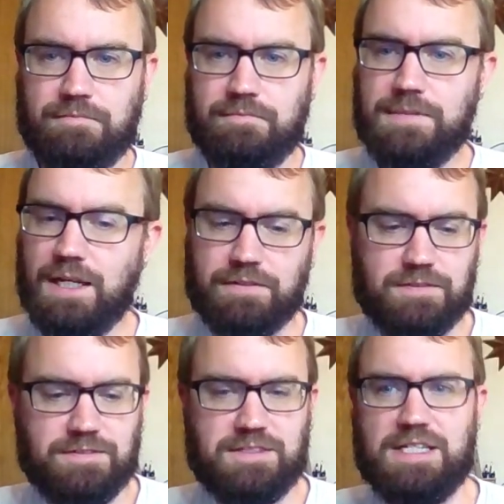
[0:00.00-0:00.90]
Yeah, this
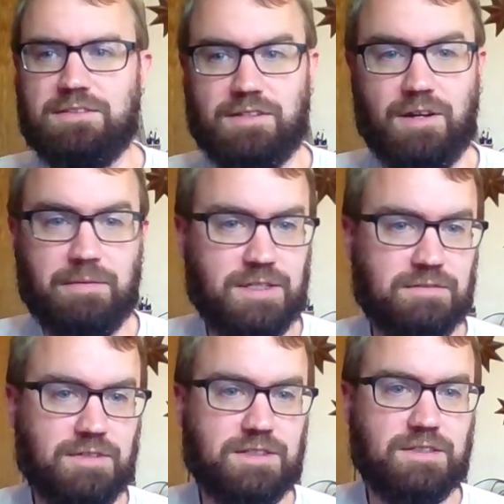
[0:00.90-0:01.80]
is neat though. I mean,
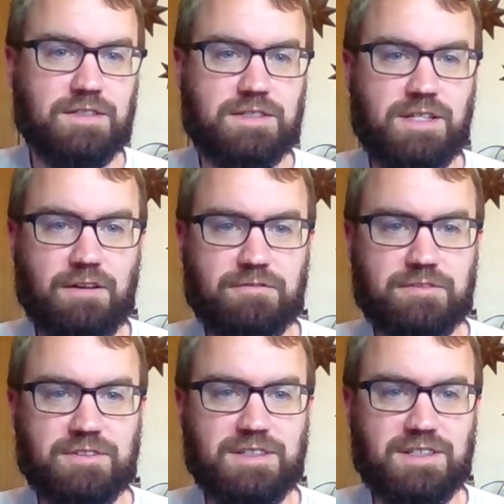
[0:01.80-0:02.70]
it's
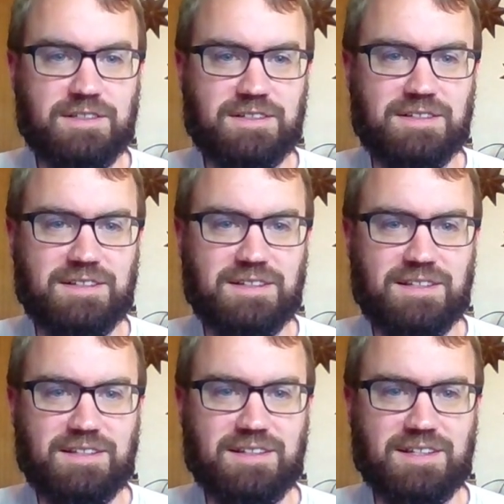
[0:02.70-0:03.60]
definitely
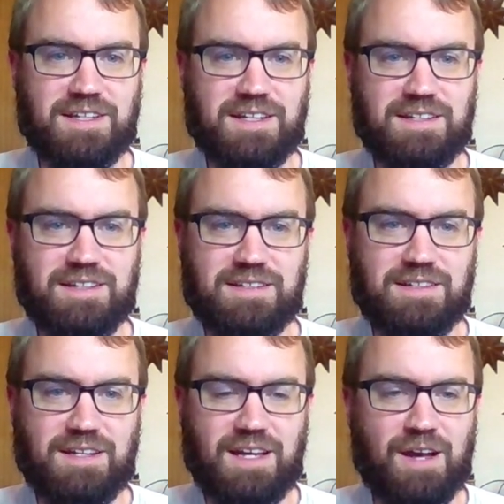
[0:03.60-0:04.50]
like
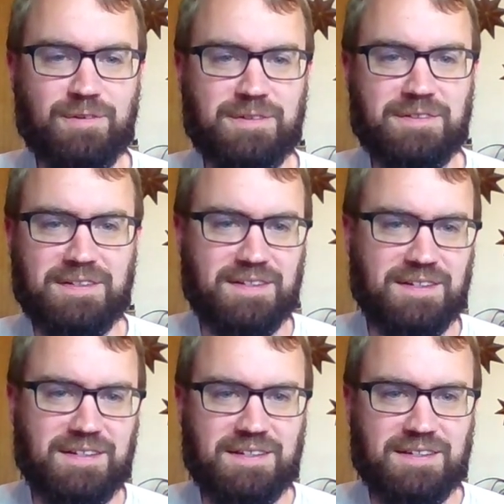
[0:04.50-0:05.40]
how
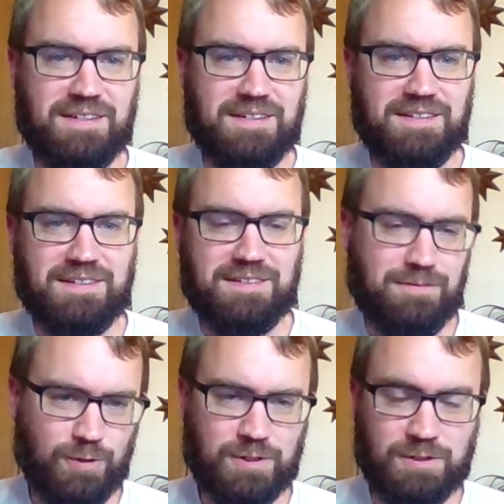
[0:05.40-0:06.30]

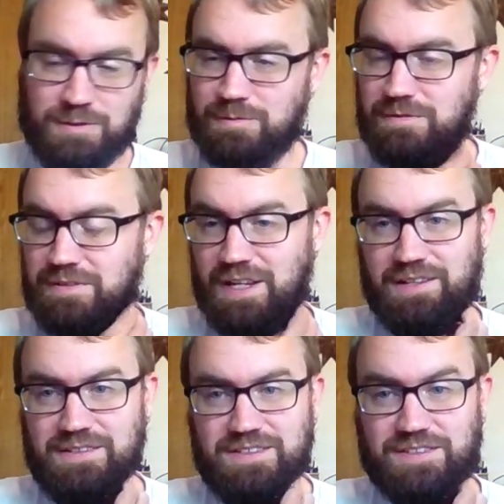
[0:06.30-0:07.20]
Wordle, at
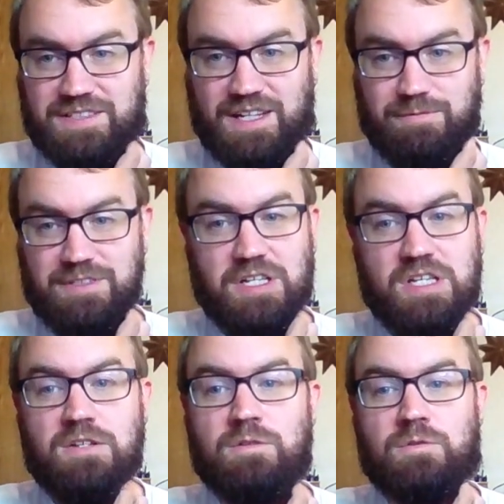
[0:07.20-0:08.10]
least at the time, was a
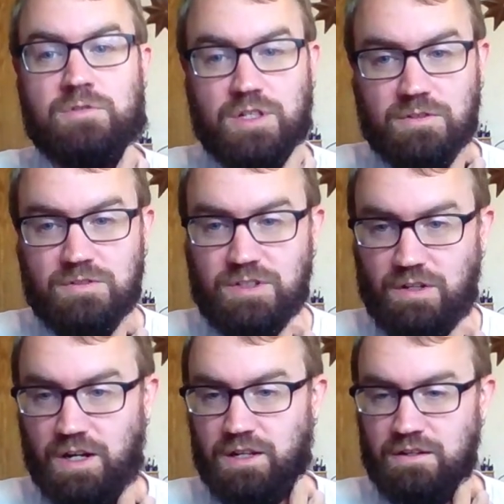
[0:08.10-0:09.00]
huge
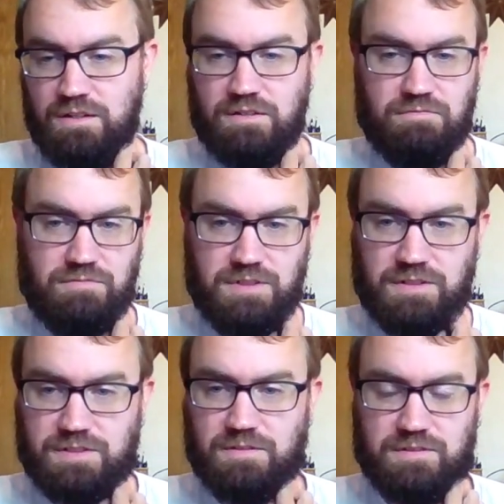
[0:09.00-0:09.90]
trend. You know,
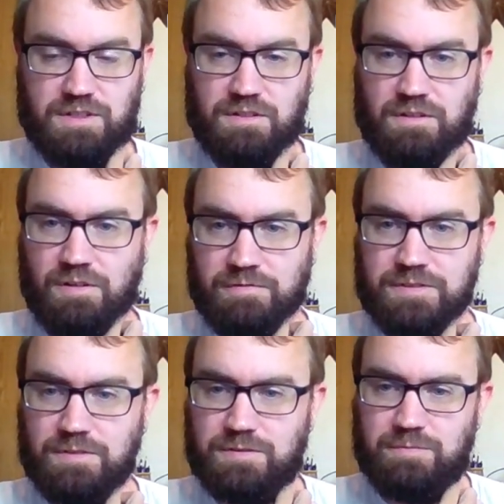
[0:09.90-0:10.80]
saw it all over
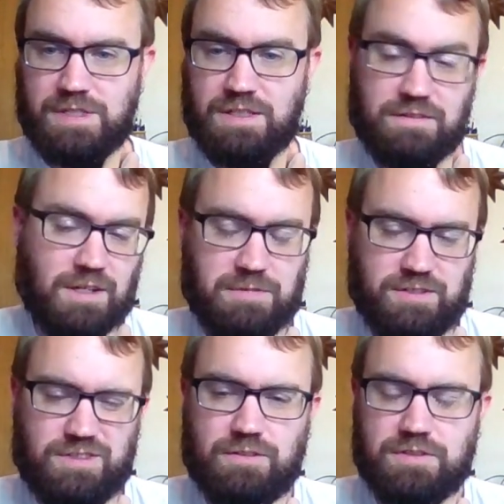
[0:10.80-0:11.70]
social media. I mean, you
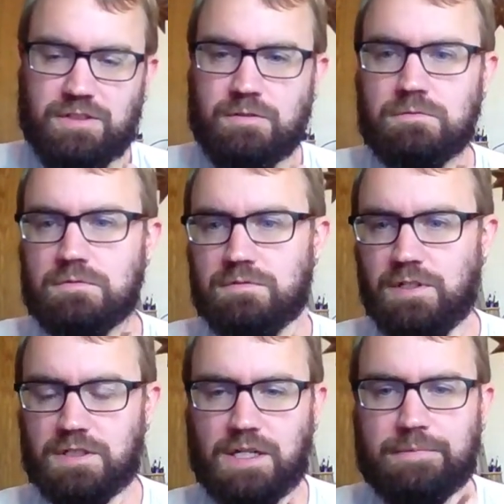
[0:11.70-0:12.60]
still do. New
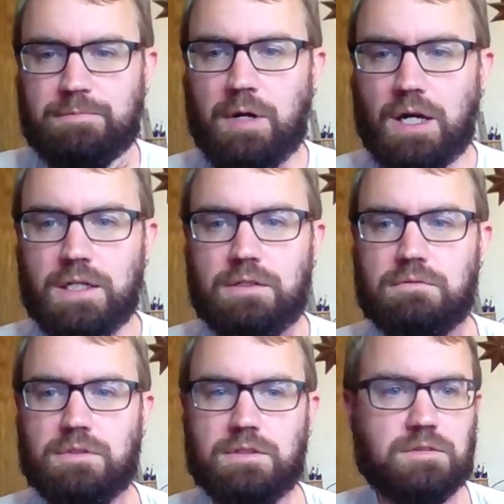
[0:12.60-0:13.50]
York Times bought it.
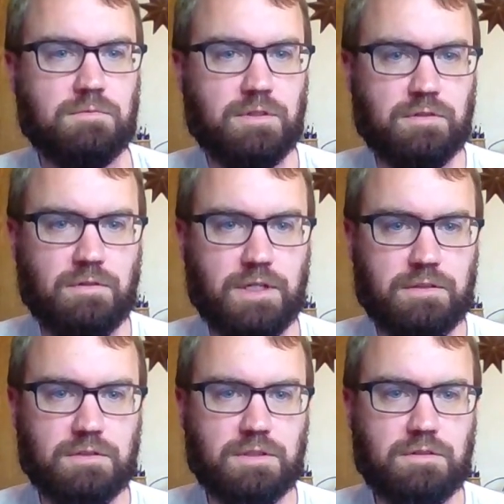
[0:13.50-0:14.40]
It's one of the
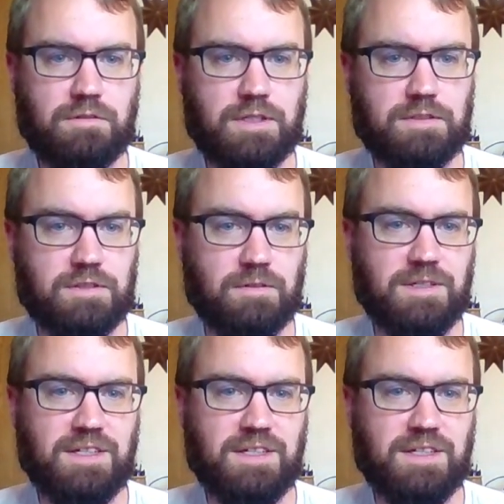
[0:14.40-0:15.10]
regular things. So,